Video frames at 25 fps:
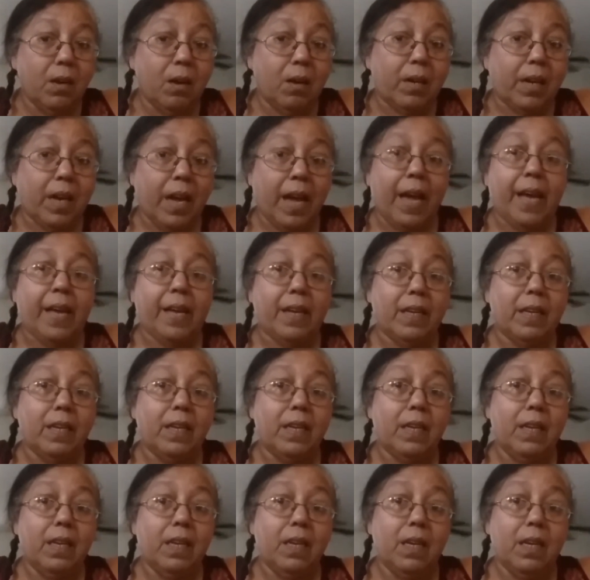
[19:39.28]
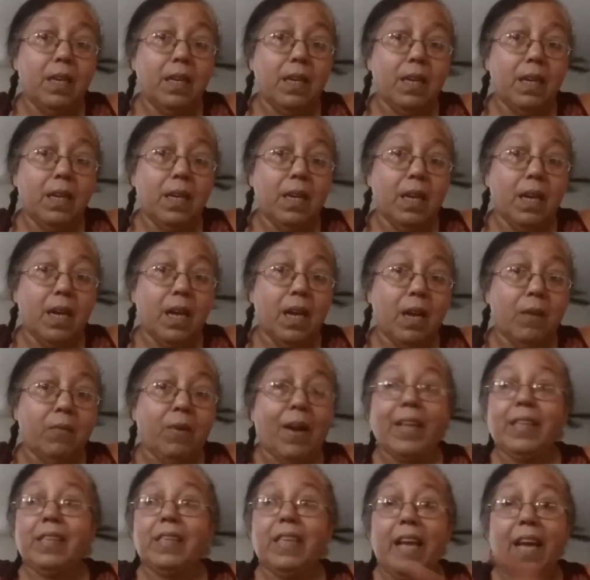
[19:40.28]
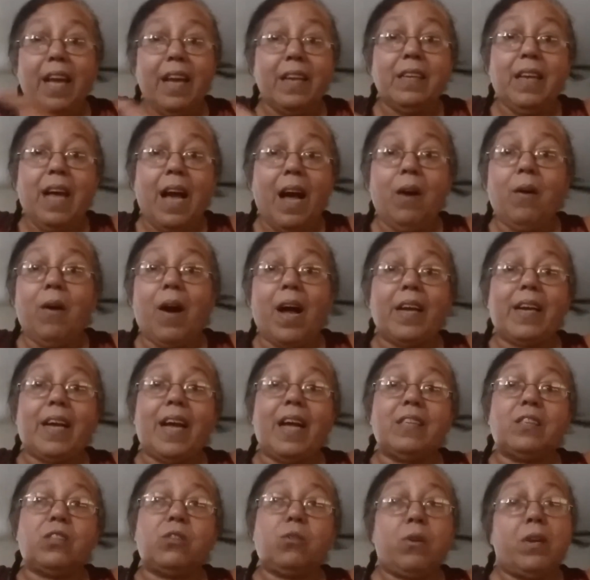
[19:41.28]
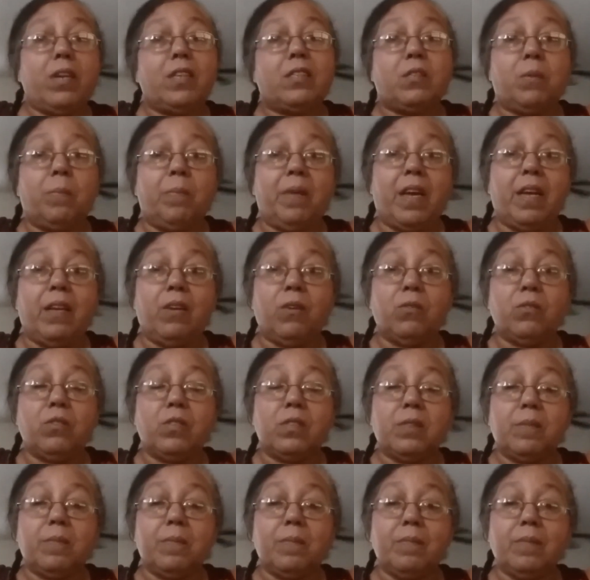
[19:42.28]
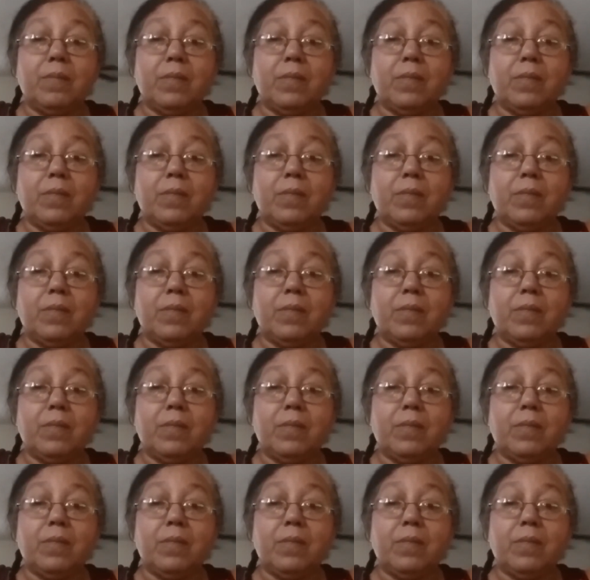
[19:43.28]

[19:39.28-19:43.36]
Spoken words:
Okay? Right there now, I got 3 tomatoes.